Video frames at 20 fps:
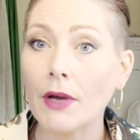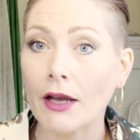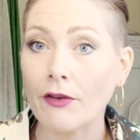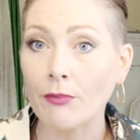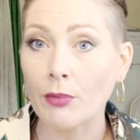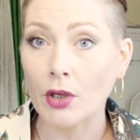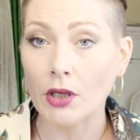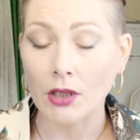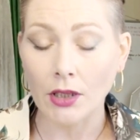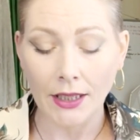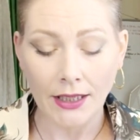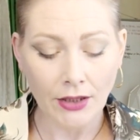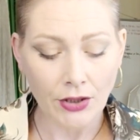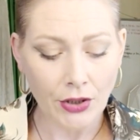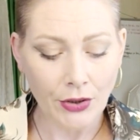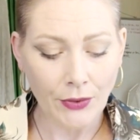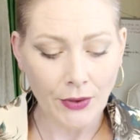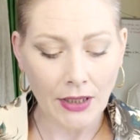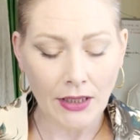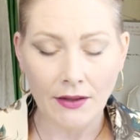I've put a link
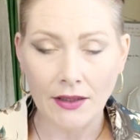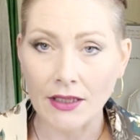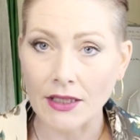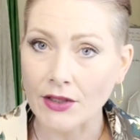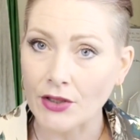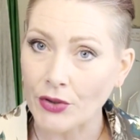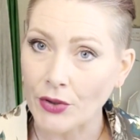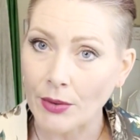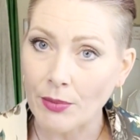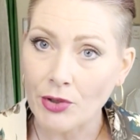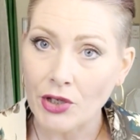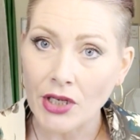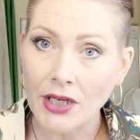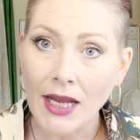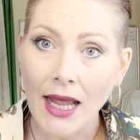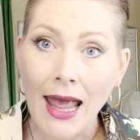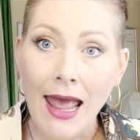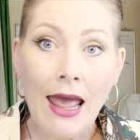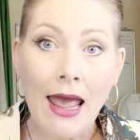to it in the description.